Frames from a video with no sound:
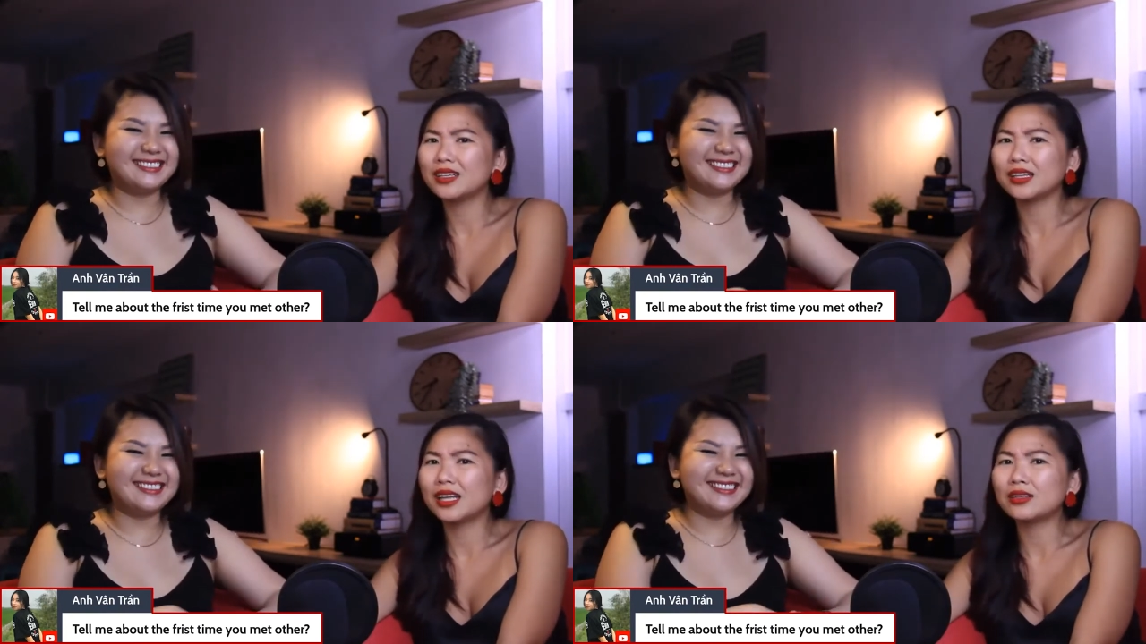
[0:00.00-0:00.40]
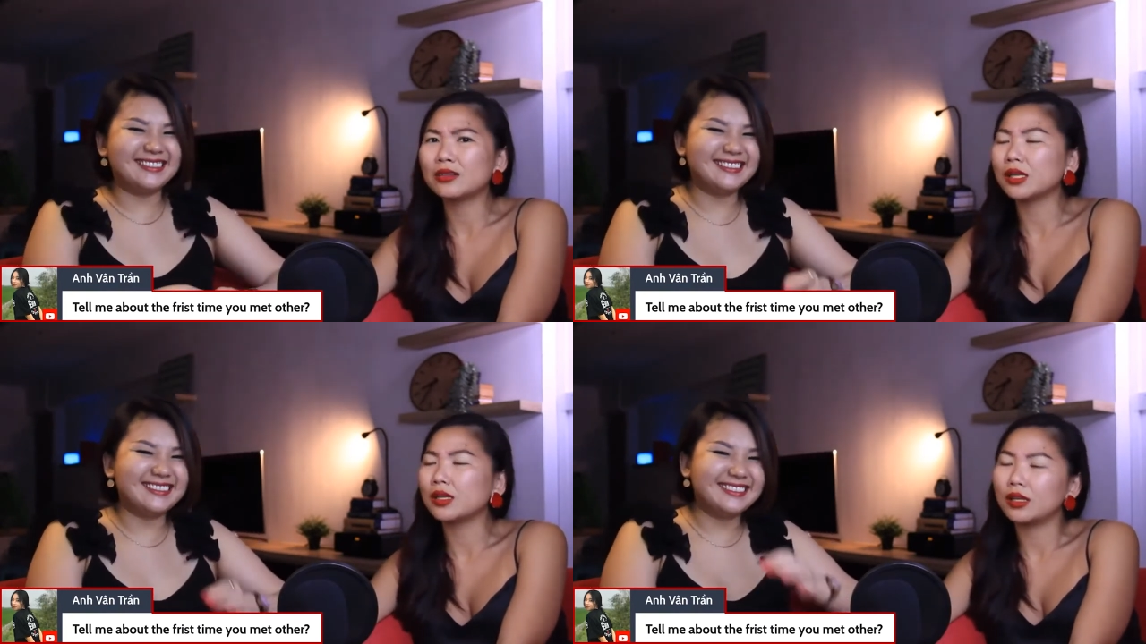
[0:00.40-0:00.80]
Speaker 1: that,
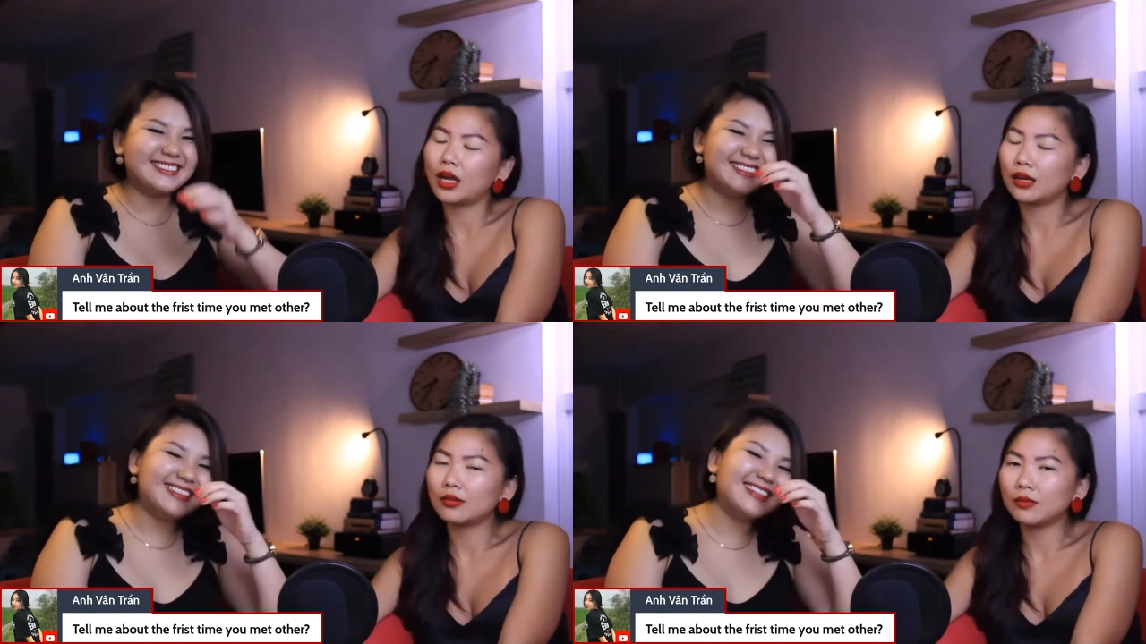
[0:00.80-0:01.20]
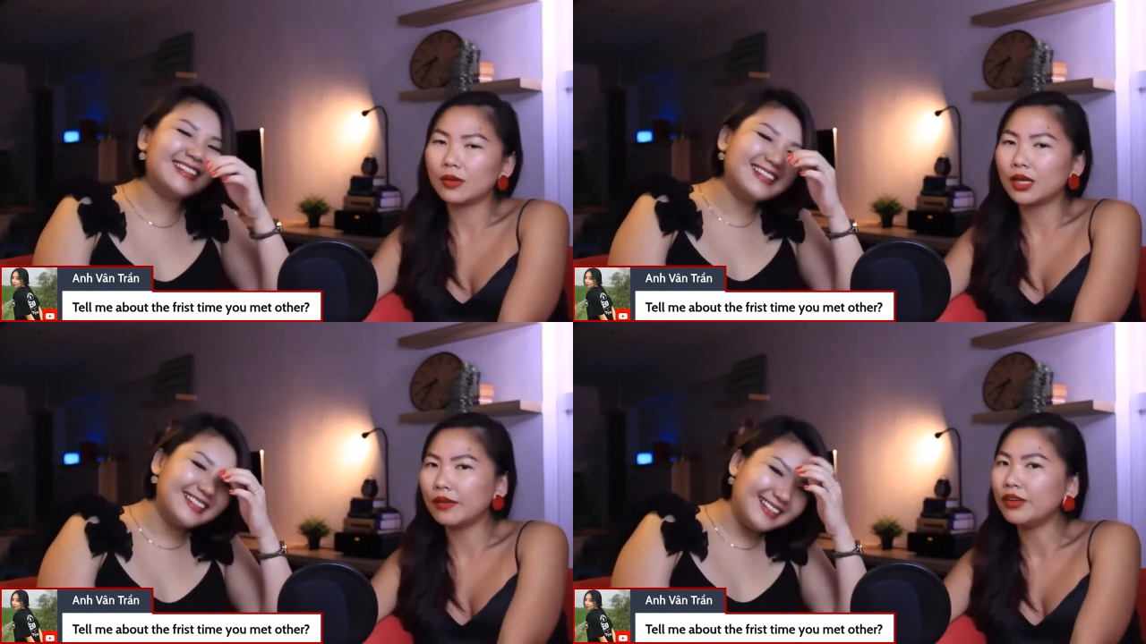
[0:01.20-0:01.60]
but
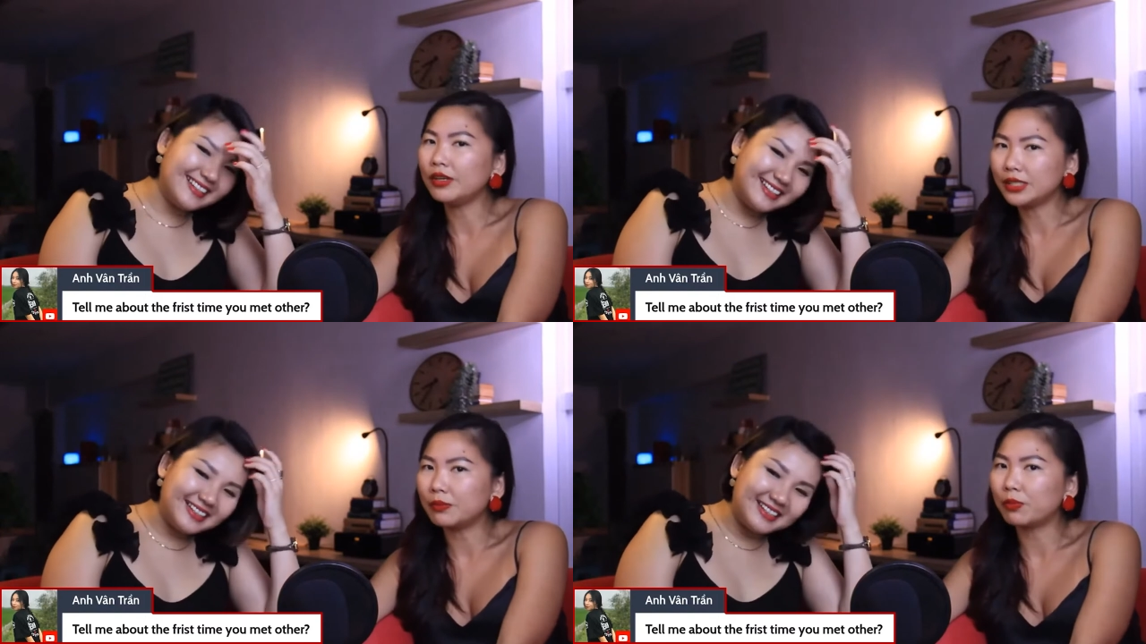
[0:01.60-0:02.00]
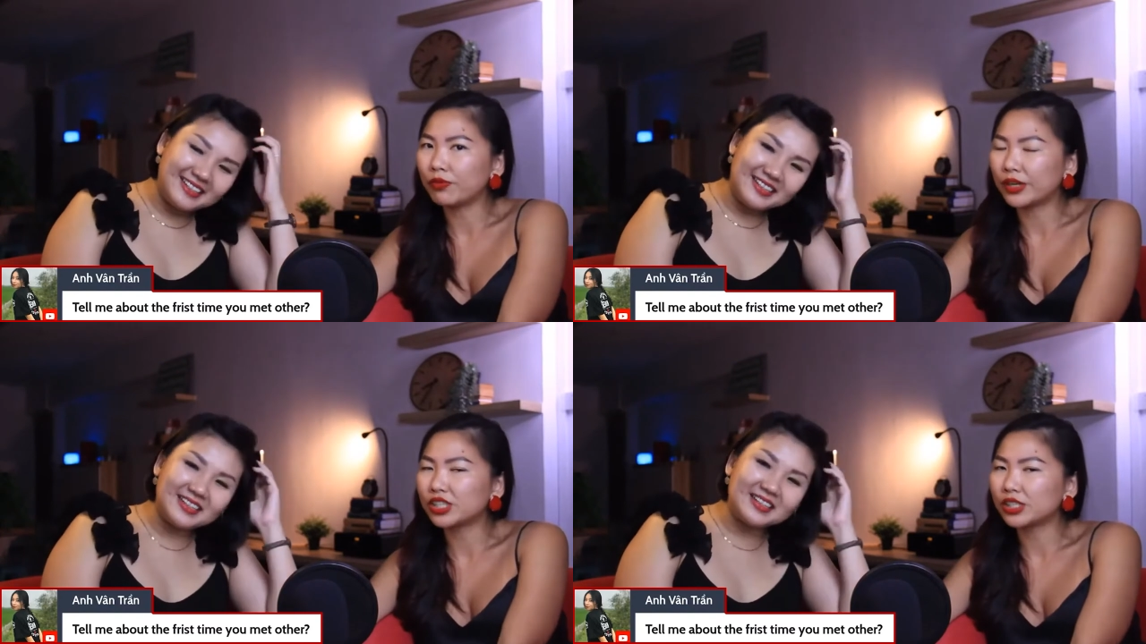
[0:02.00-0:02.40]
even she
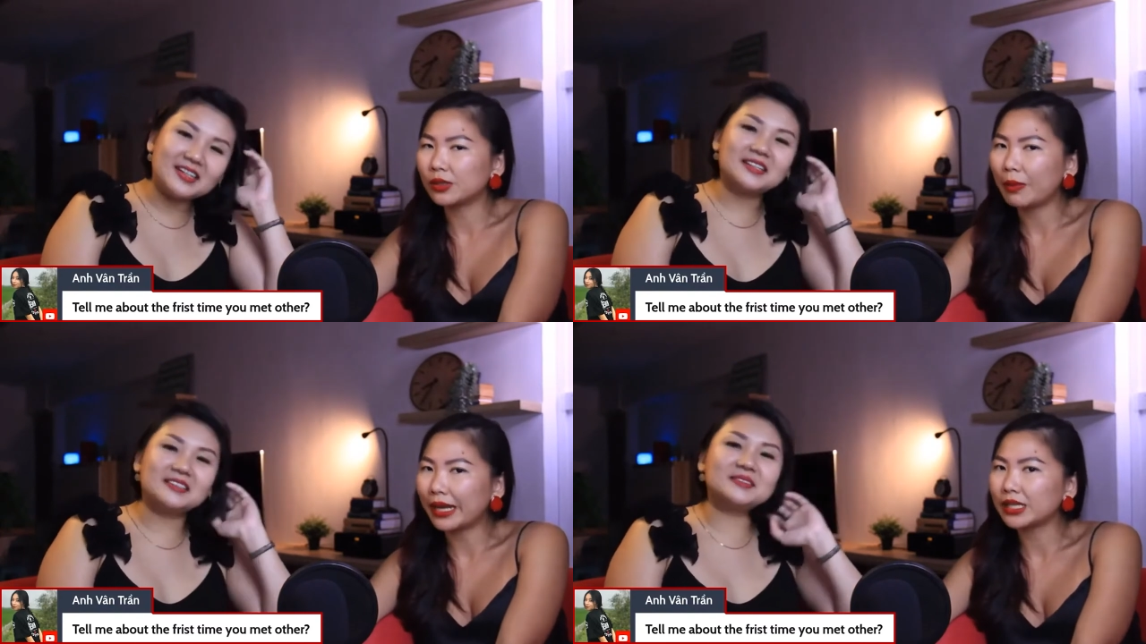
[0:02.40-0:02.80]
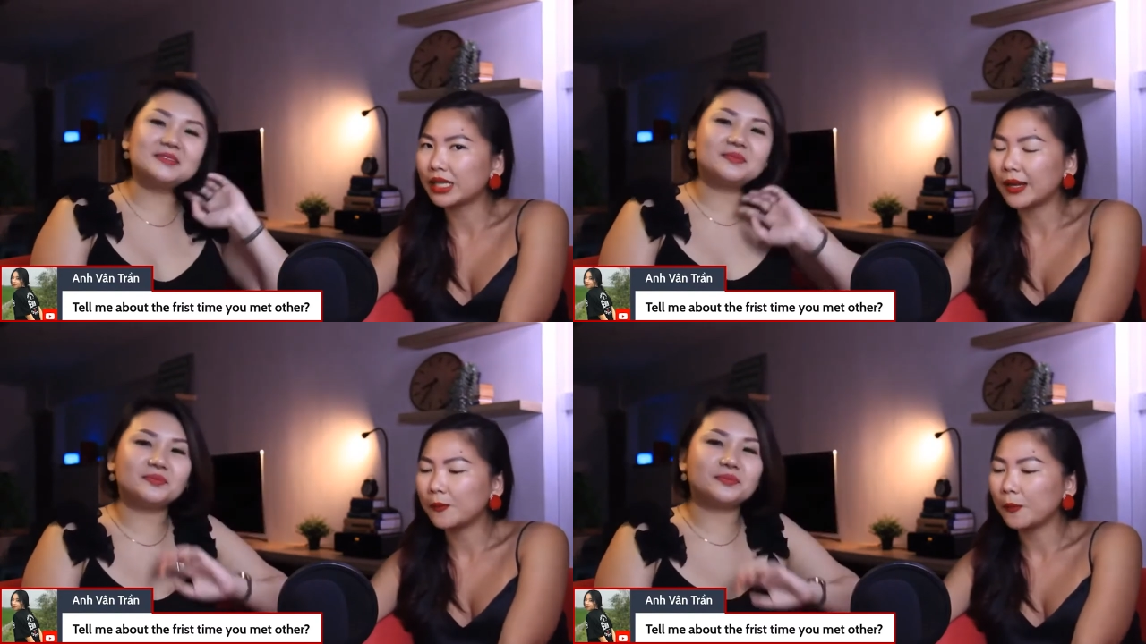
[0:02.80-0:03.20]
professional back
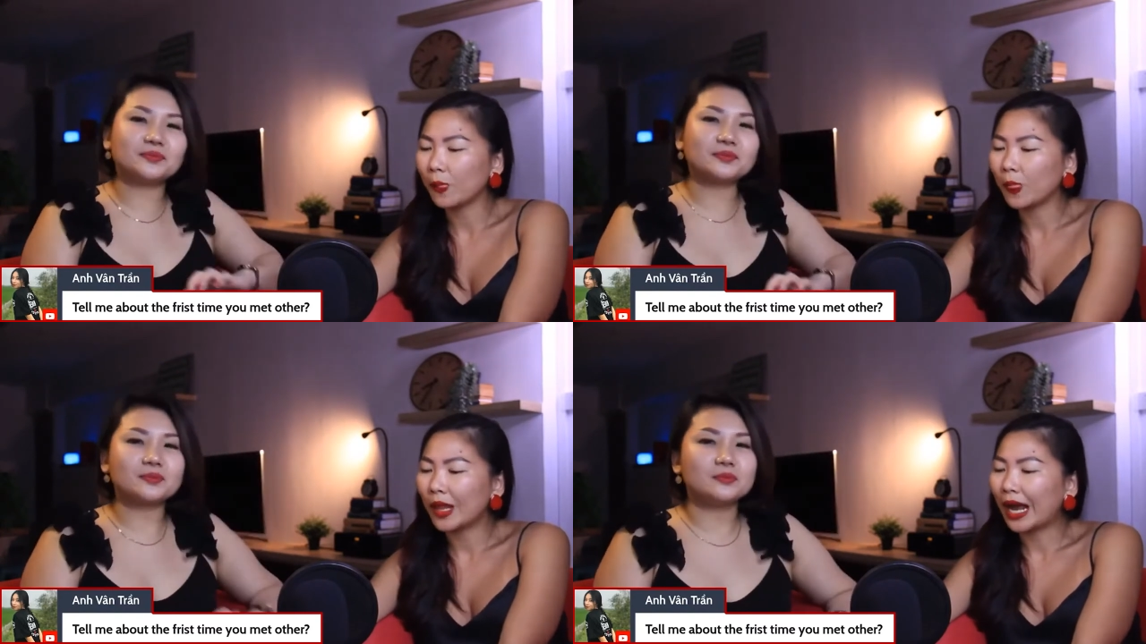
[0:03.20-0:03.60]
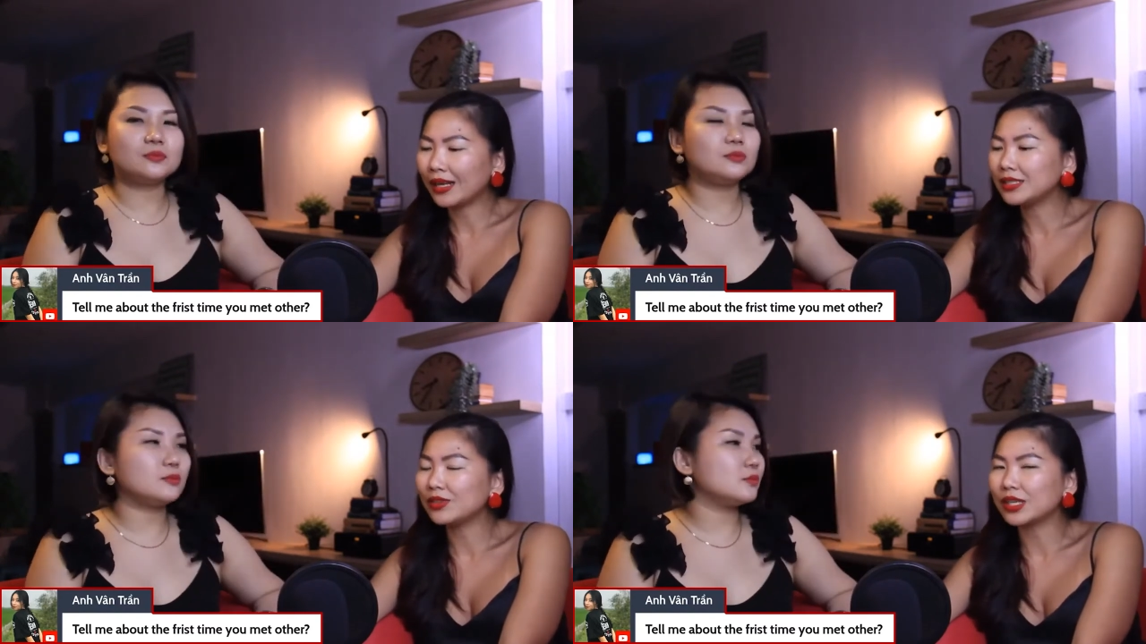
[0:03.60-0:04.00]
then, I
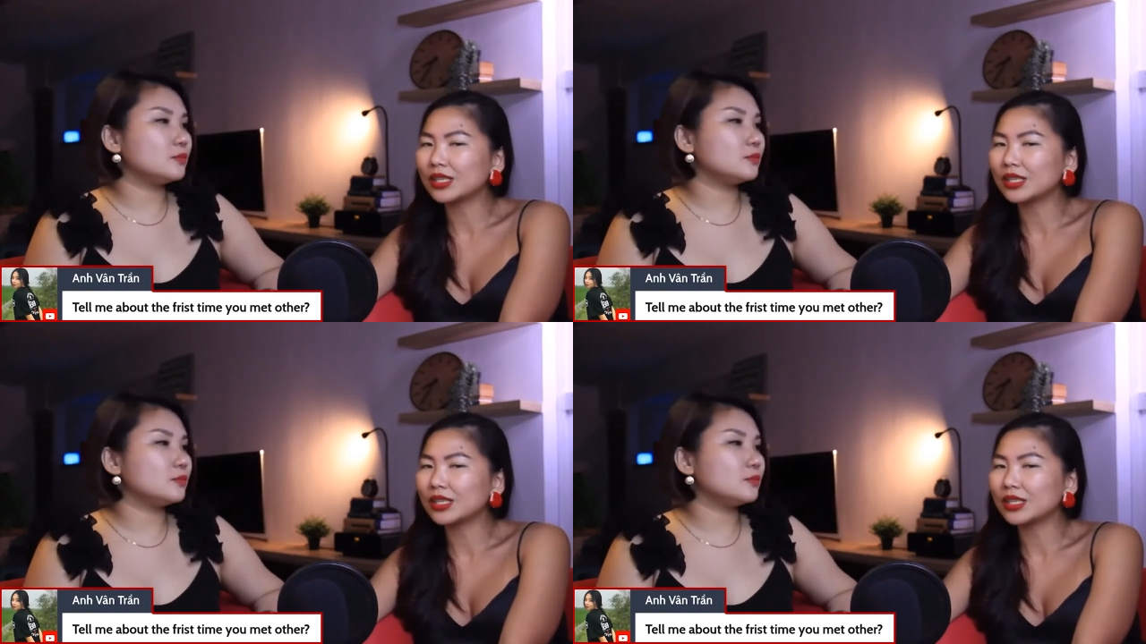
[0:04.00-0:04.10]
still can